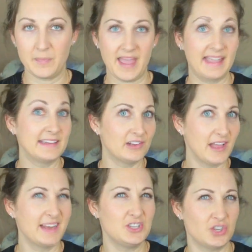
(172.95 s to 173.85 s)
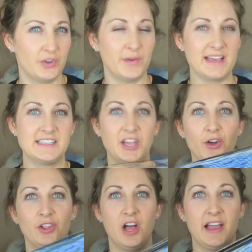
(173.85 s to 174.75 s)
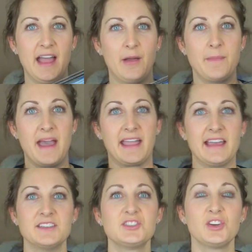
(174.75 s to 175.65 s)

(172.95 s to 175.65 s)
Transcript: bag and I'll kind of show you as I go along how I pack it.